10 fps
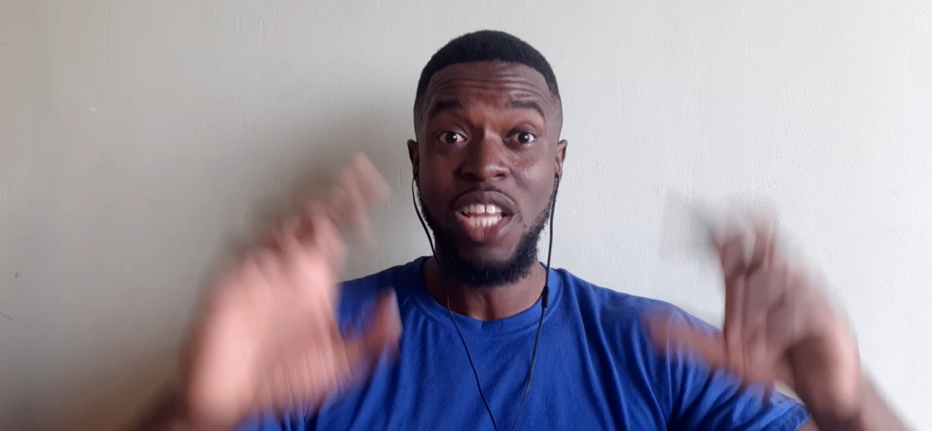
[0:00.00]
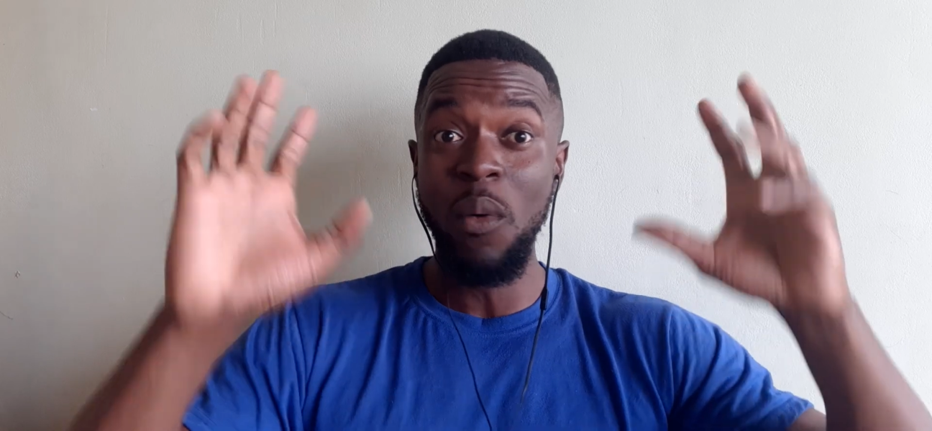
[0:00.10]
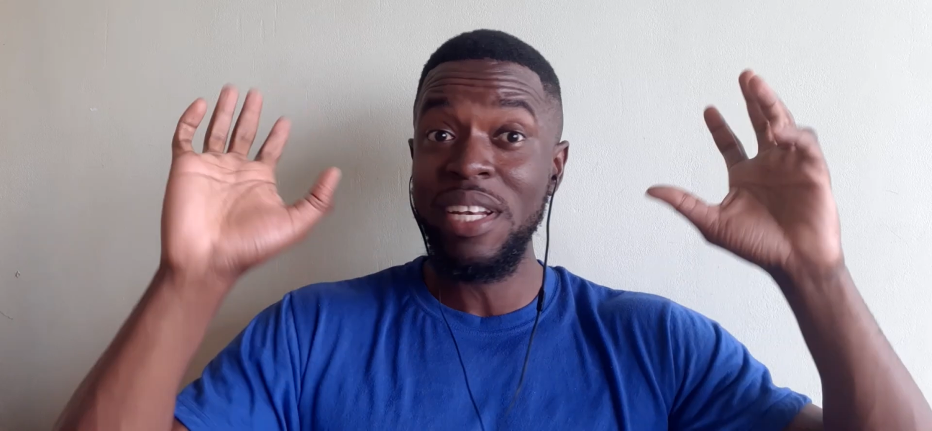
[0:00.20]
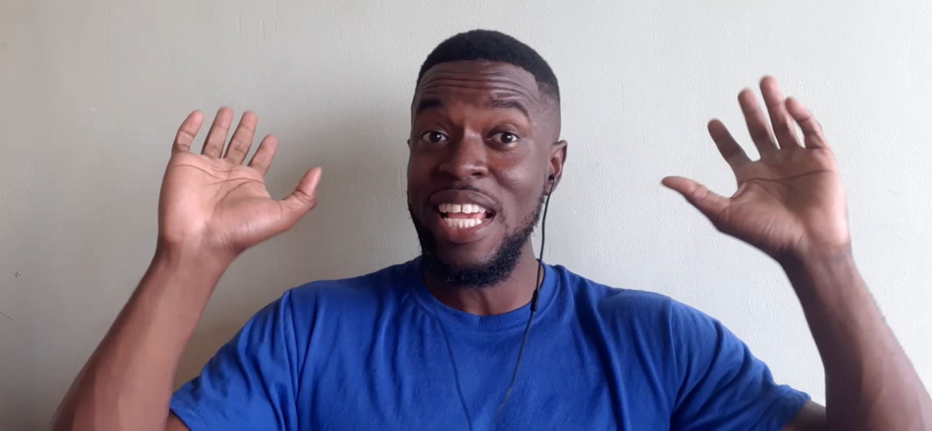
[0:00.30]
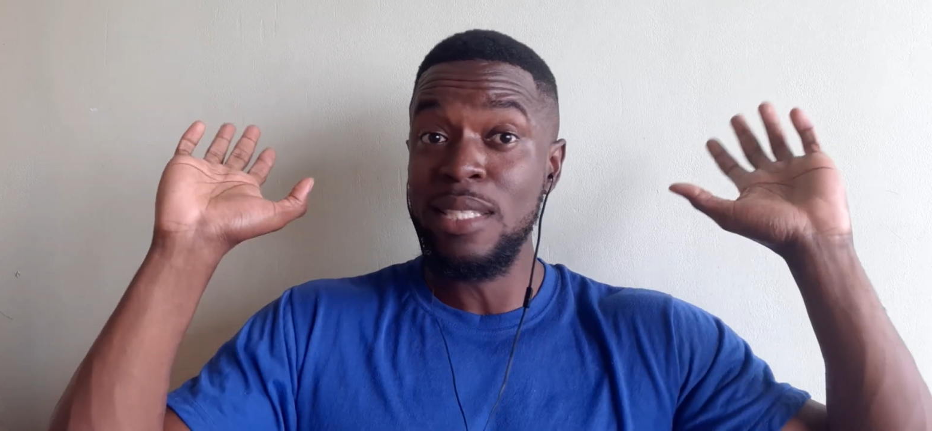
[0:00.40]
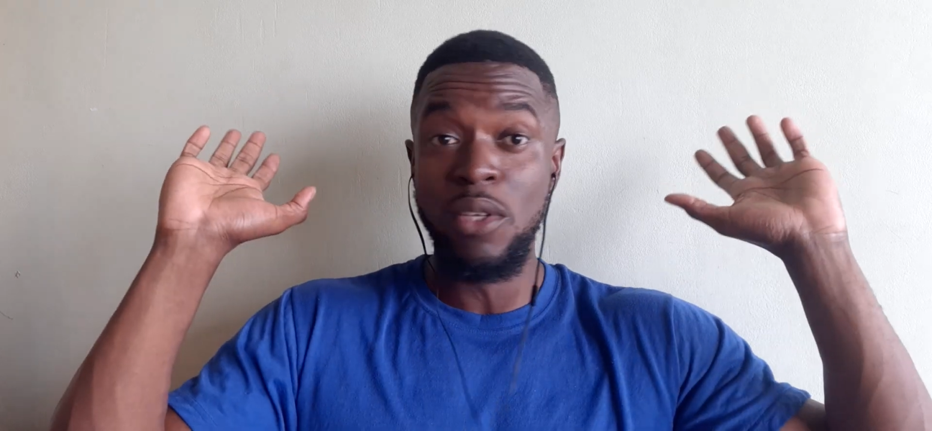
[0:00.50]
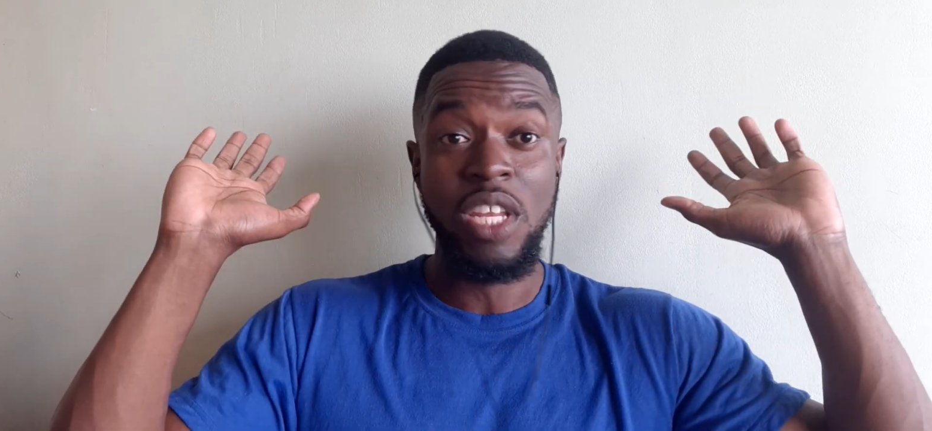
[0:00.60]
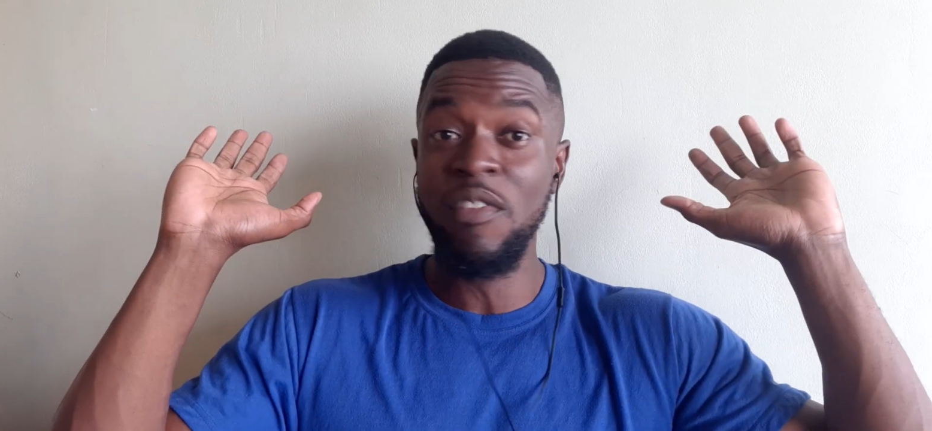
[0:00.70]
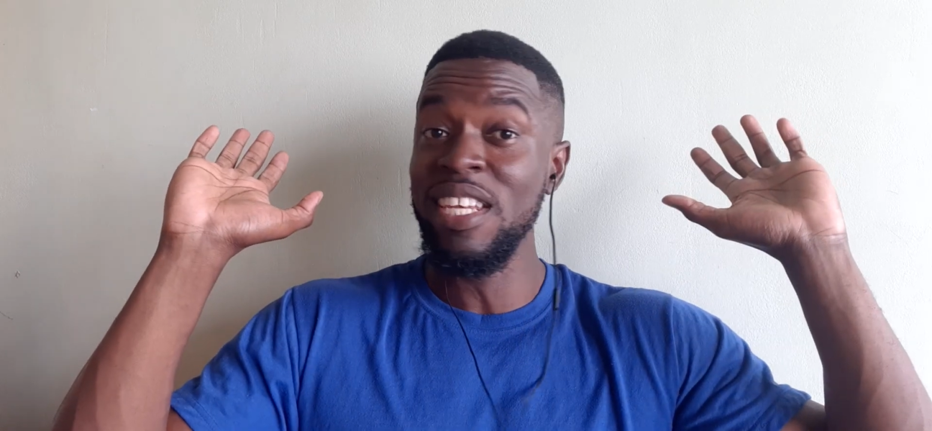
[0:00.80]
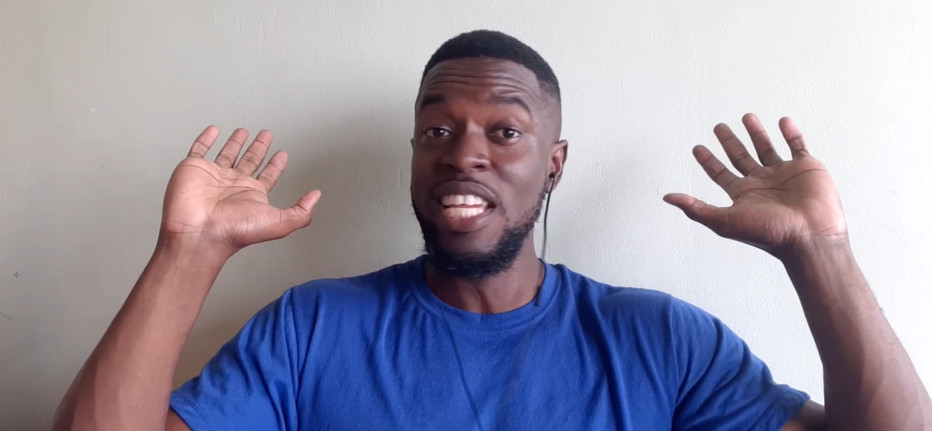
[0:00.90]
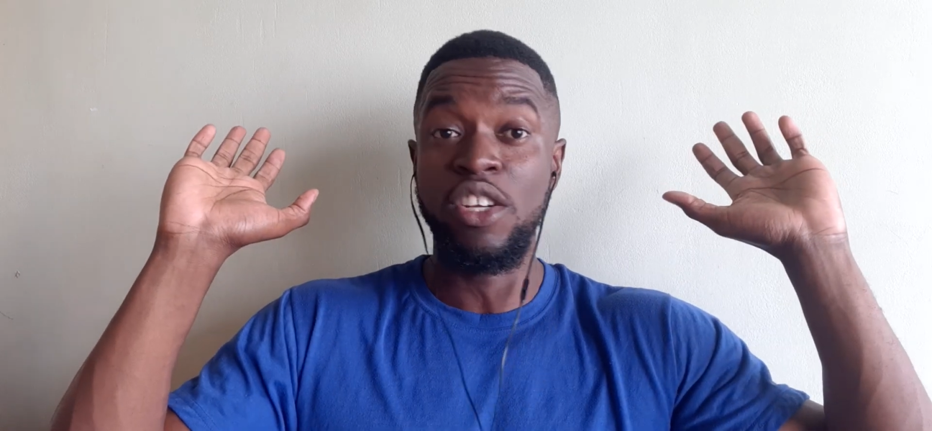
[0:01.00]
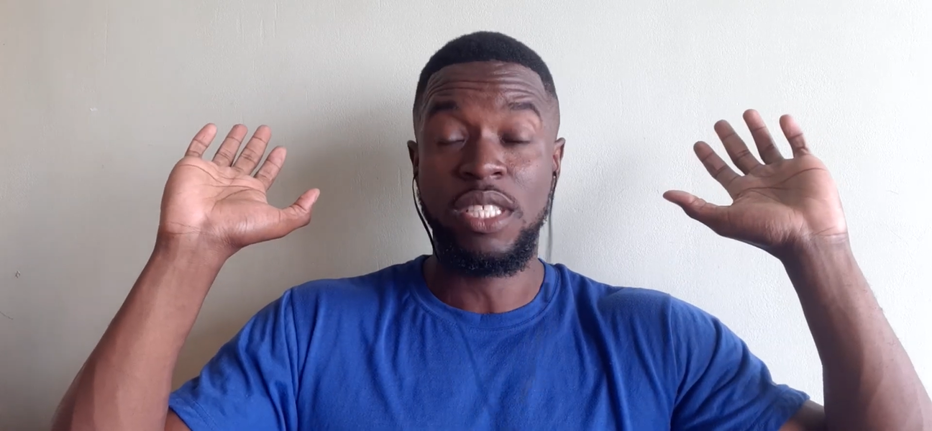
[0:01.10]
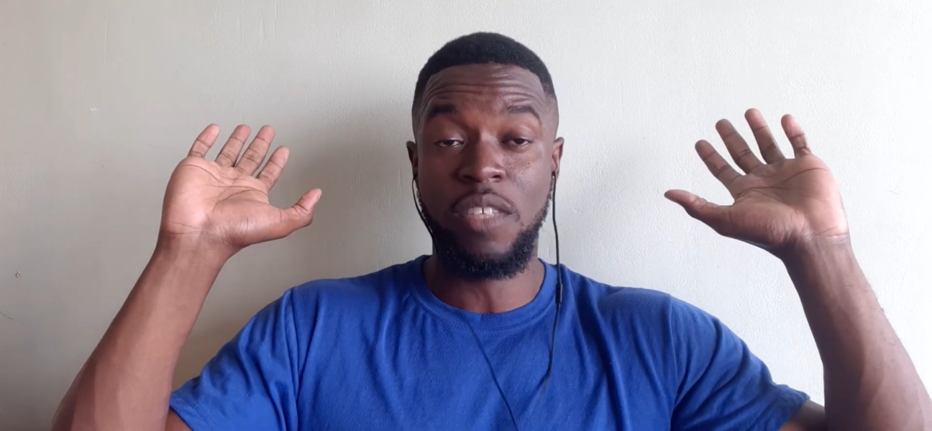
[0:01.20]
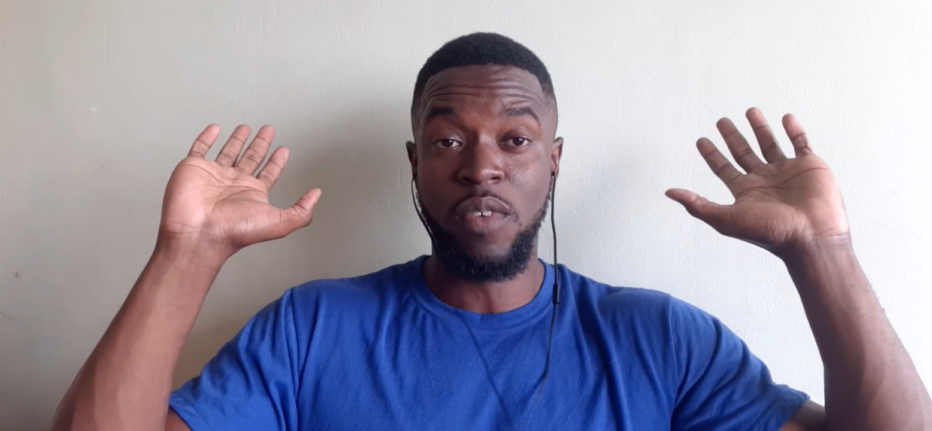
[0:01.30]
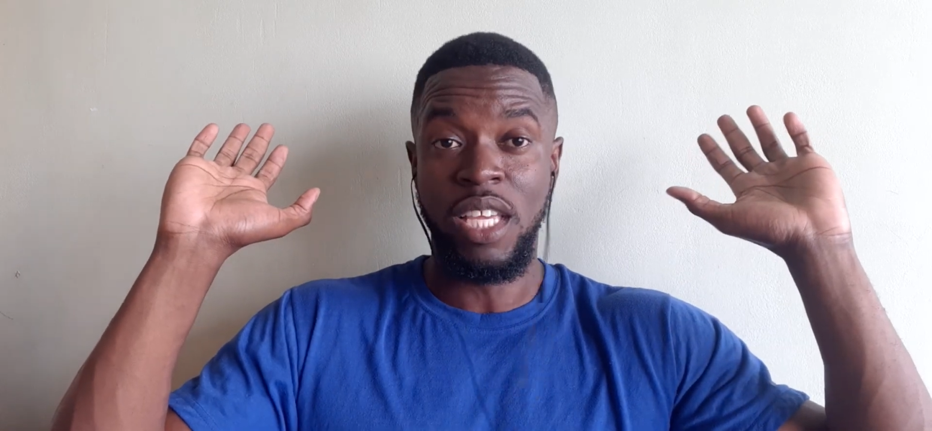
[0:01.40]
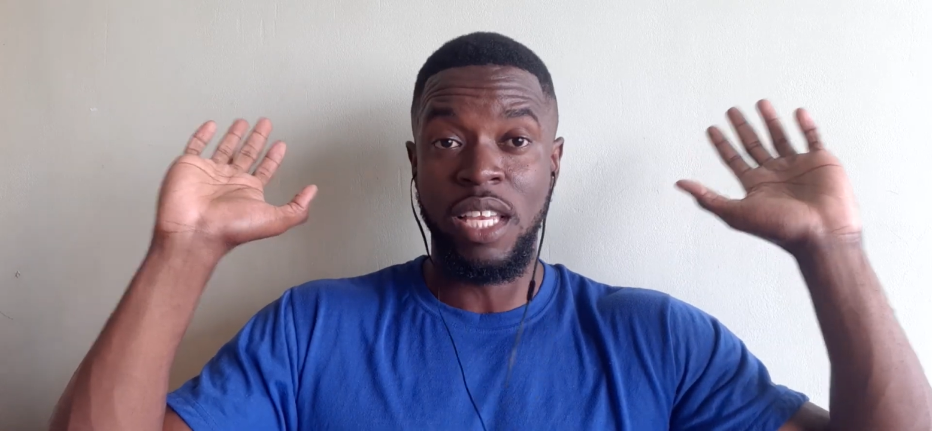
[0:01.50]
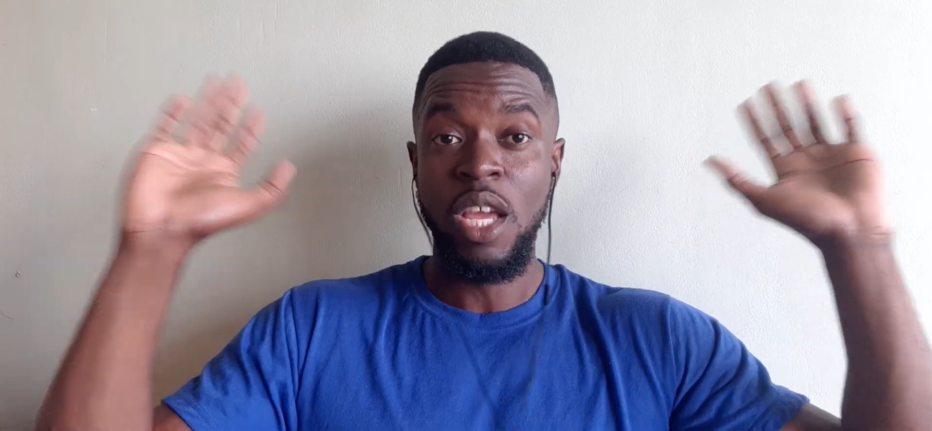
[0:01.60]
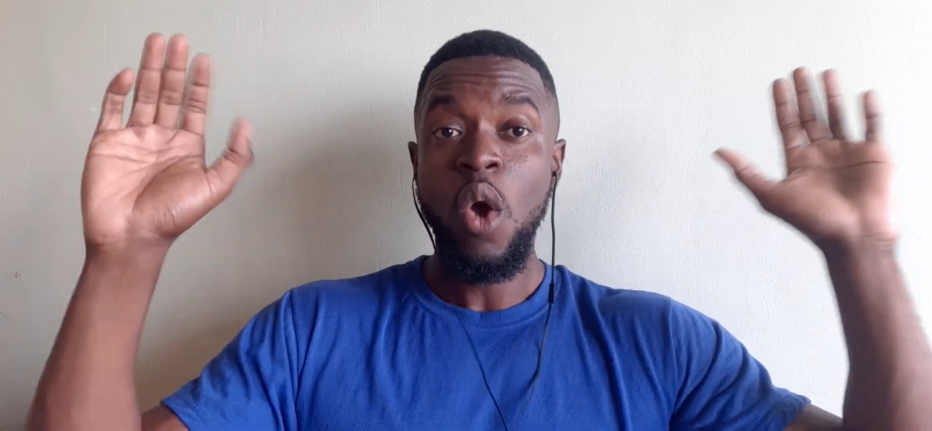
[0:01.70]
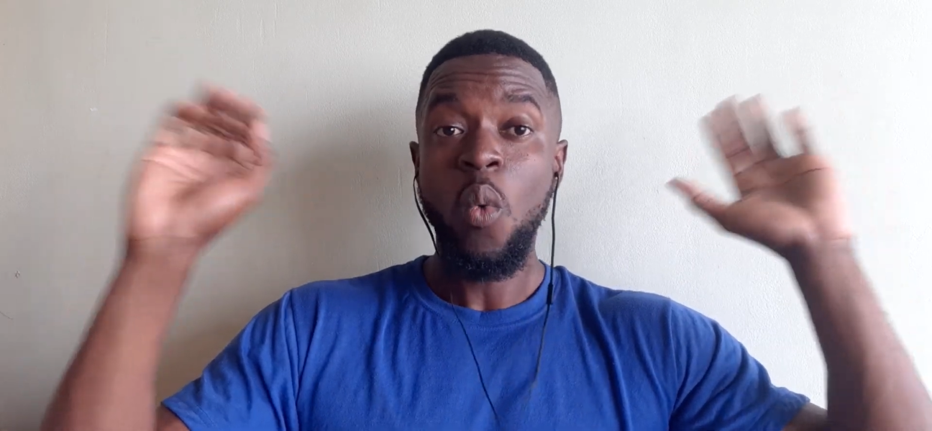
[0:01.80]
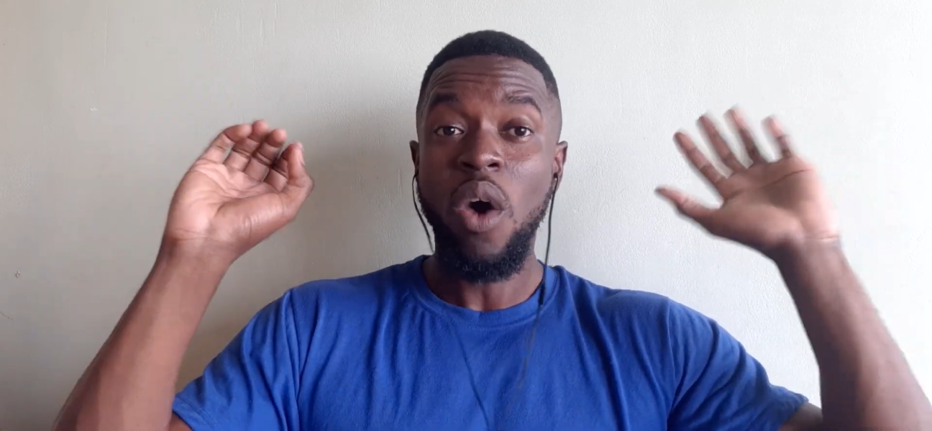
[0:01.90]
Nowadays, they don't even need your certificate.